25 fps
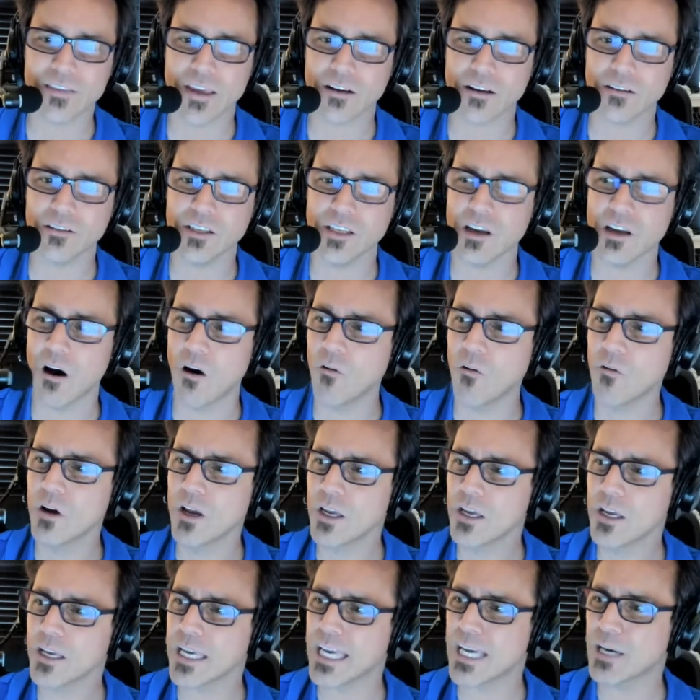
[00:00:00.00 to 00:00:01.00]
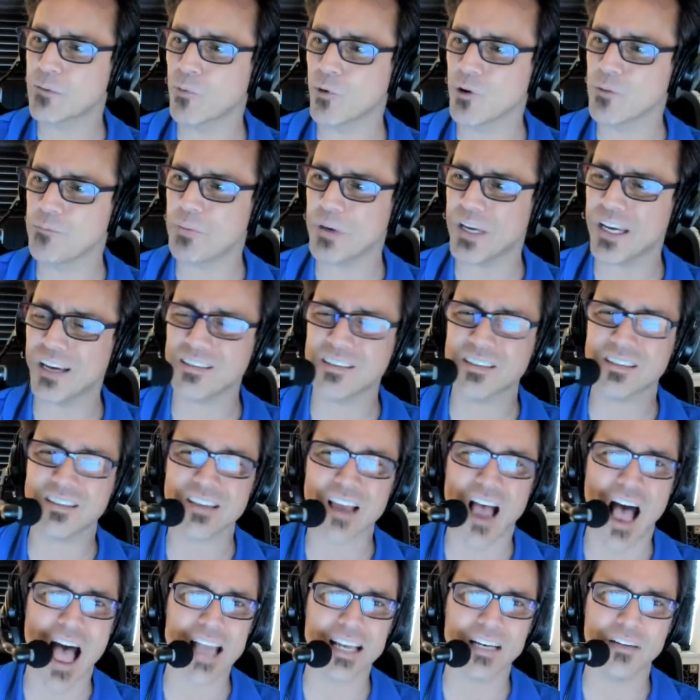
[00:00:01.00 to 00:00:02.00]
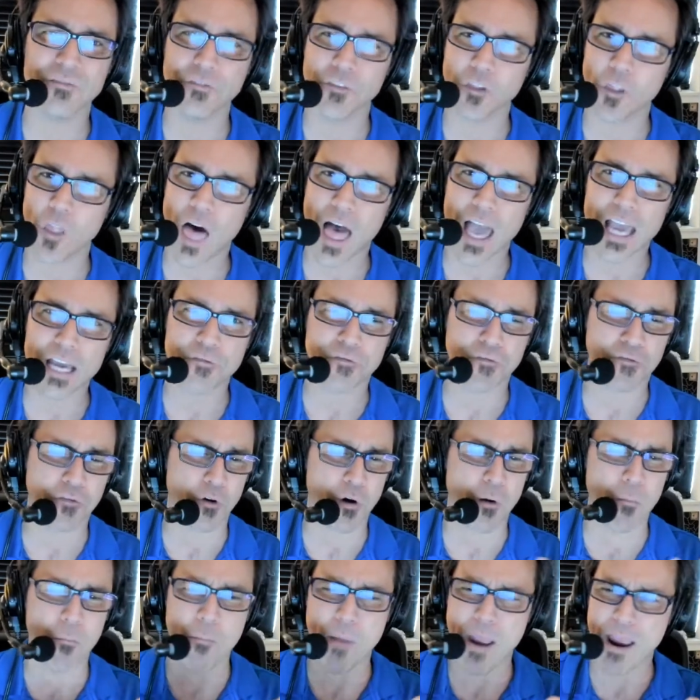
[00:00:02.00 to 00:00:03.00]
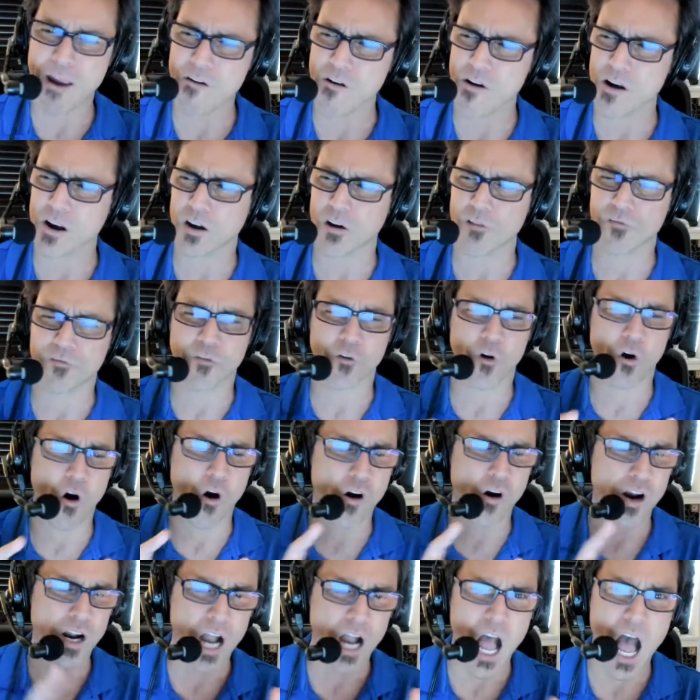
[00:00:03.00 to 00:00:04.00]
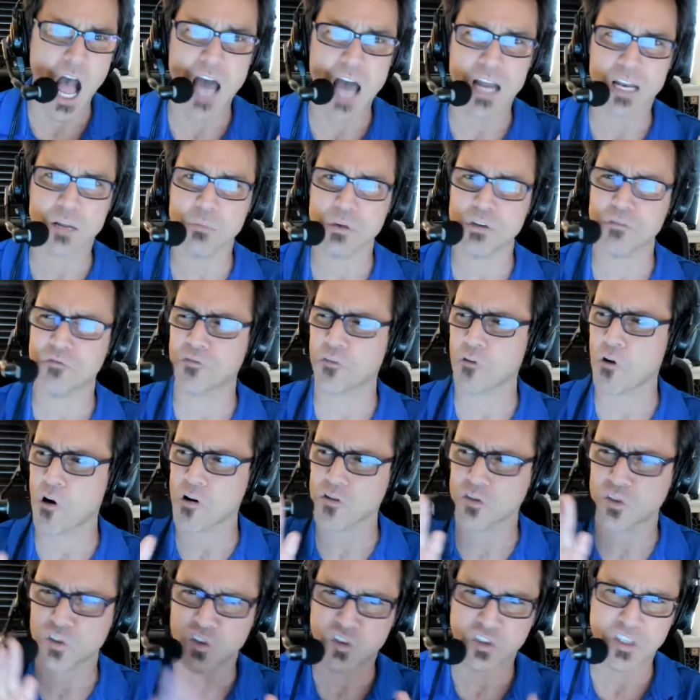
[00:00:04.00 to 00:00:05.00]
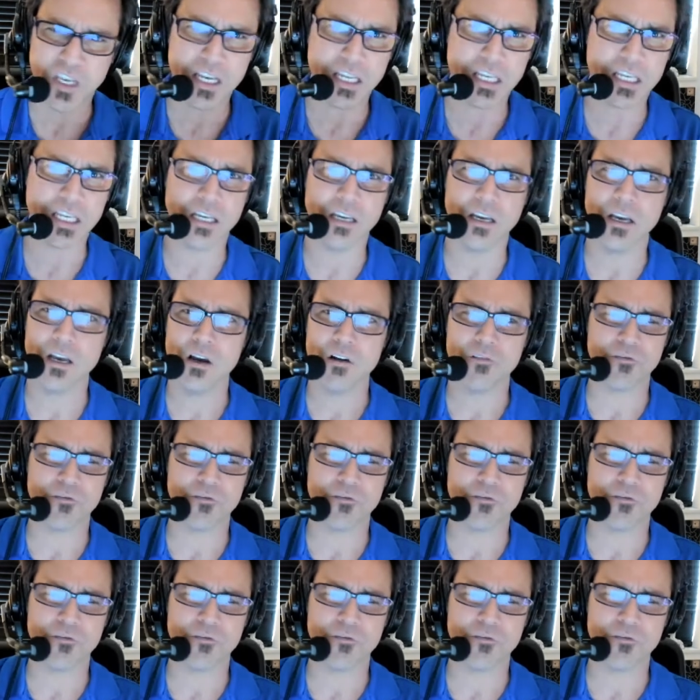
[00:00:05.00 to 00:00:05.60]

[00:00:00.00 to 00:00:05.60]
There, you know, it would be a sign of life for America, for our economy, for our city,